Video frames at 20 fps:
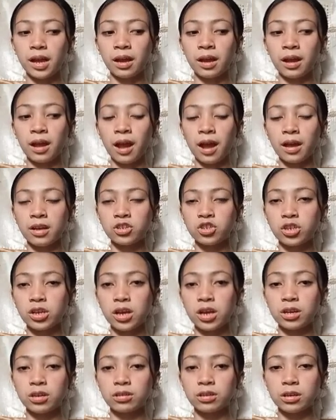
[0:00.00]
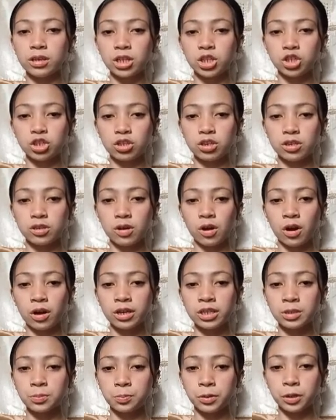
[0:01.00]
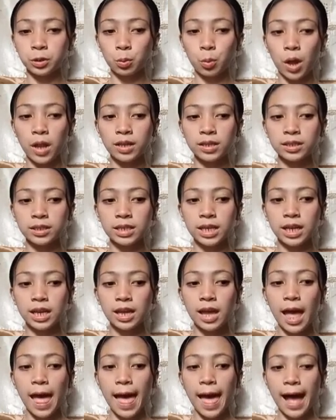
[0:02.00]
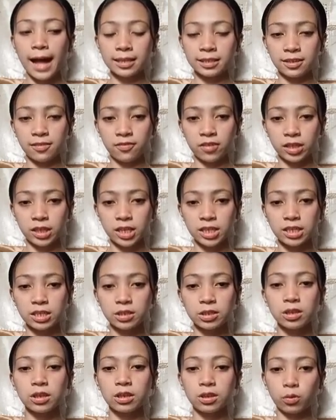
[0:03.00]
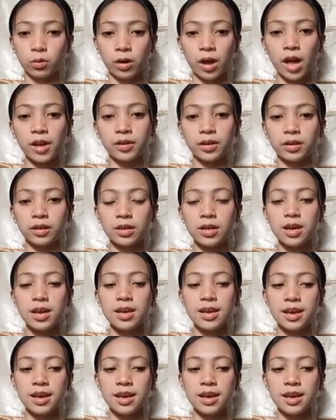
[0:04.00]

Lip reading: engage in religious or spirituality activities together?